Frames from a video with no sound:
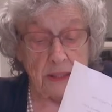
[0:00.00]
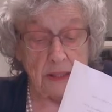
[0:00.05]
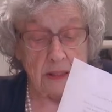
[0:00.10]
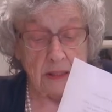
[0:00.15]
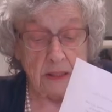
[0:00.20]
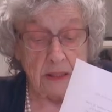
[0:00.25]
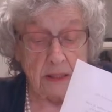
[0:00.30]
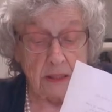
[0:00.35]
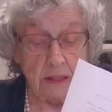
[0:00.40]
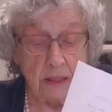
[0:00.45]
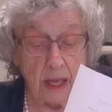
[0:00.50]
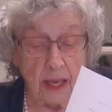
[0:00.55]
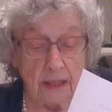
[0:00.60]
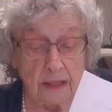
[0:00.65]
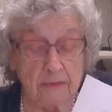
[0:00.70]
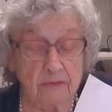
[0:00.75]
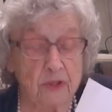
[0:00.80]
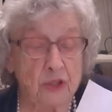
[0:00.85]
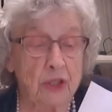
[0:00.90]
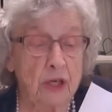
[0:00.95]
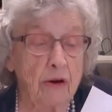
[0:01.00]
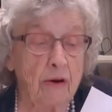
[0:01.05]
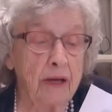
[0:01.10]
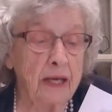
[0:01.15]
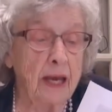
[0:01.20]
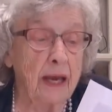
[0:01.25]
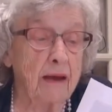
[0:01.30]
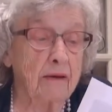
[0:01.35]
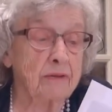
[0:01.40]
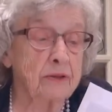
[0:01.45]
the east side of
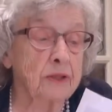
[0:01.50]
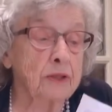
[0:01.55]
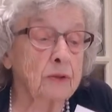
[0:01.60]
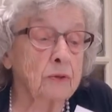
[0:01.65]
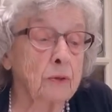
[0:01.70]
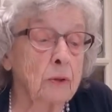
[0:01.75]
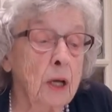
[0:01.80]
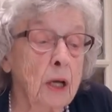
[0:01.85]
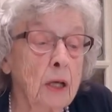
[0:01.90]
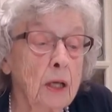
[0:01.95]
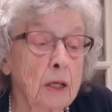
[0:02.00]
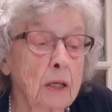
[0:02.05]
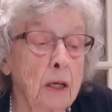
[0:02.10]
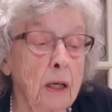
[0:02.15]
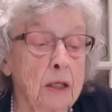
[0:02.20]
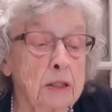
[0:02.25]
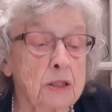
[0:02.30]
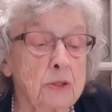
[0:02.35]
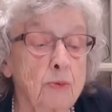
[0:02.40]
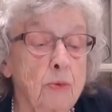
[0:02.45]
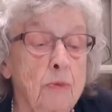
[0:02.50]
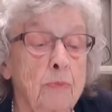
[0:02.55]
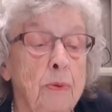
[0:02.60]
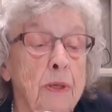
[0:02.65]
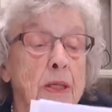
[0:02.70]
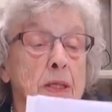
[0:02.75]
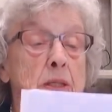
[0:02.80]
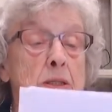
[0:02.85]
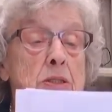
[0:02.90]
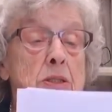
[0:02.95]
Cherry Avenue, lots were
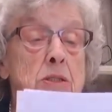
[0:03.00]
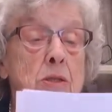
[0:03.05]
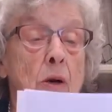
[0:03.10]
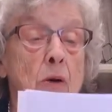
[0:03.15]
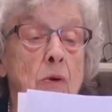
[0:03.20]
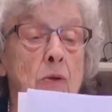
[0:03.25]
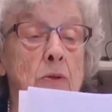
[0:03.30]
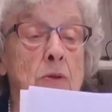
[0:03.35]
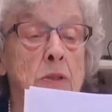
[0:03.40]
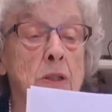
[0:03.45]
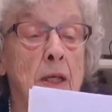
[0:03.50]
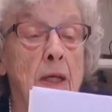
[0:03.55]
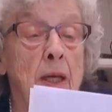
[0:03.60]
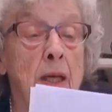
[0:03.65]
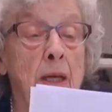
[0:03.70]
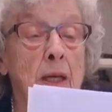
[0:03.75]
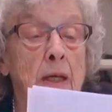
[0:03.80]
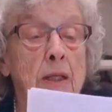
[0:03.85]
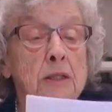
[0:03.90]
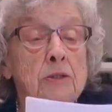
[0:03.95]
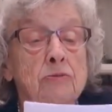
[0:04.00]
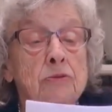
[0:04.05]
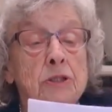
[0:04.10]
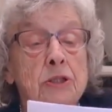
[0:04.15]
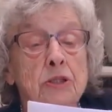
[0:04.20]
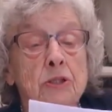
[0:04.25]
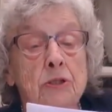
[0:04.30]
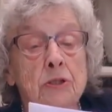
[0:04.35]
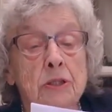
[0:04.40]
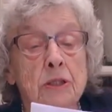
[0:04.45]
being sold, and
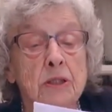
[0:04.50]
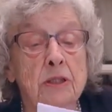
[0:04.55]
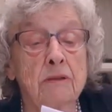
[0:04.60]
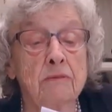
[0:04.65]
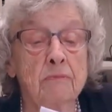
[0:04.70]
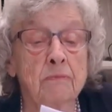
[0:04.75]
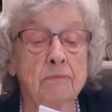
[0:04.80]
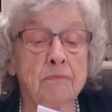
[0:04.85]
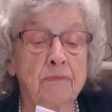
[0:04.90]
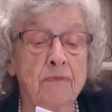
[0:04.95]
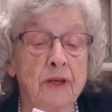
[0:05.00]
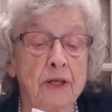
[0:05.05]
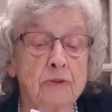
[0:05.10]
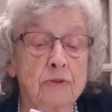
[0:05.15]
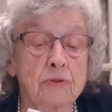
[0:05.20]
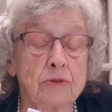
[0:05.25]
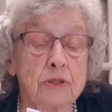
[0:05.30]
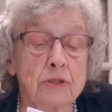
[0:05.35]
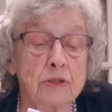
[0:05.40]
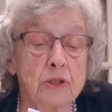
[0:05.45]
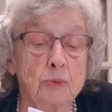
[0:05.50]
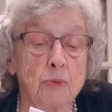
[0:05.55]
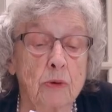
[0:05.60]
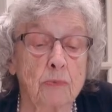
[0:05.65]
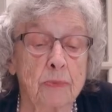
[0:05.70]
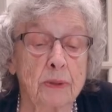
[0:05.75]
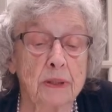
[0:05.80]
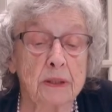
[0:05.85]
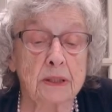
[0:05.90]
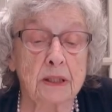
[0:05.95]
returning veterans
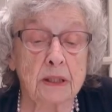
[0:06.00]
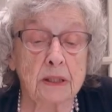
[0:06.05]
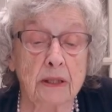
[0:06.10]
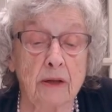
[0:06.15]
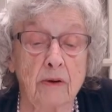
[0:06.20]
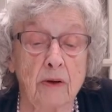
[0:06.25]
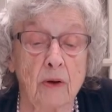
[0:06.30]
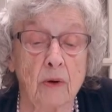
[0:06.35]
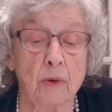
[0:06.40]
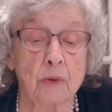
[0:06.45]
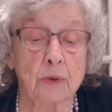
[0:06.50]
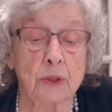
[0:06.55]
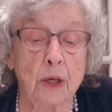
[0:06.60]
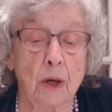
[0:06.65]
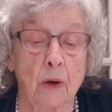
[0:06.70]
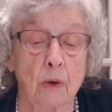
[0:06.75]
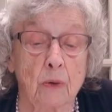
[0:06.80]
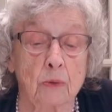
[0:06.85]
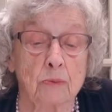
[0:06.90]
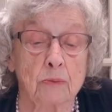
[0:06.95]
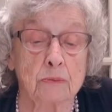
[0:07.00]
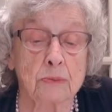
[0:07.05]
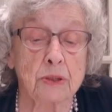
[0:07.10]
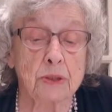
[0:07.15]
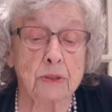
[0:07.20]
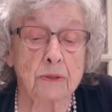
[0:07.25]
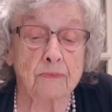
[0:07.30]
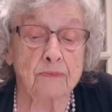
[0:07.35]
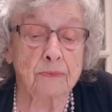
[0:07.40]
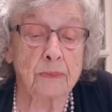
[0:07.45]
were building their own
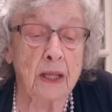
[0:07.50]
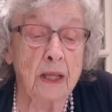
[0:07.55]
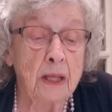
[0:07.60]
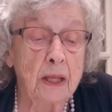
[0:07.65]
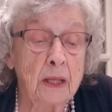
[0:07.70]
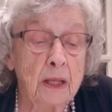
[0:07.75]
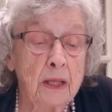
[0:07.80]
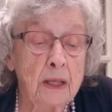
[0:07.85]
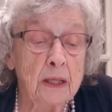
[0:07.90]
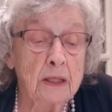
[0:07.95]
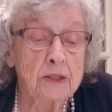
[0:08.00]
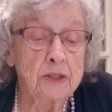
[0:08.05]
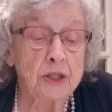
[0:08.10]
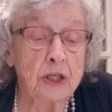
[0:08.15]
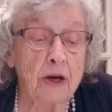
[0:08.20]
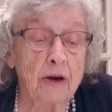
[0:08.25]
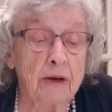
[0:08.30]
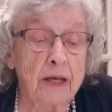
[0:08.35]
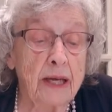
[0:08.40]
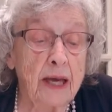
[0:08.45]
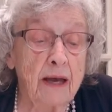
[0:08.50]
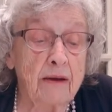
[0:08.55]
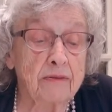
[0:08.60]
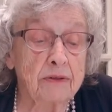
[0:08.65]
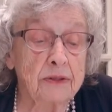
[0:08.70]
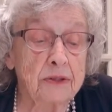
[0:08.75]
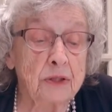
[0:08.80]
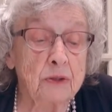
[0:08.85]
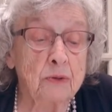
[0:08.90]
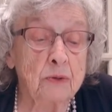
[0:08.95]
homes. Cherry
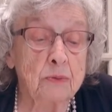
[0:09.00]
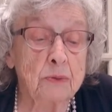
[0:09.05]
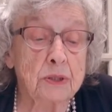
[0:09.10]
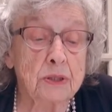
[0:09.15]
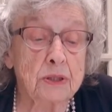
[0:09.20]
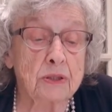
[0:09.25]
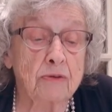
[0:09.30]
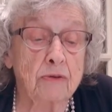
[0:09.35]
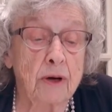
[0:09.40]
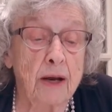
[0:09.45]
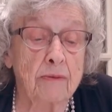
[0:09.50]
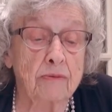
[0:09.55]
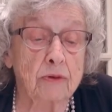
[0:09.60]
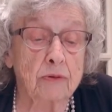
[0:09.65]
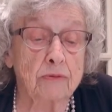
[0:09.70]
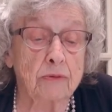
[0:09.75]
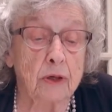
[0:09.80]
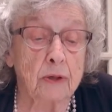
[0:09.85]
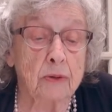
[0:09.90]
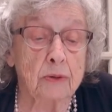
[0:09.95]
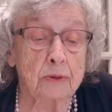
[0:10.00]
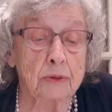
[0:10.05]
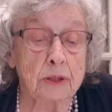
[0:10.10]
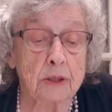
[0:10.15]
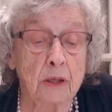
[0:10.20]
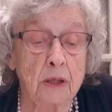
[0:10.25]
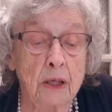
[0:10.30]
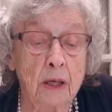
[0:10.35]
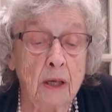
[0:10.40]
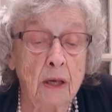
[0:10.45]
Avenue was a gravel road,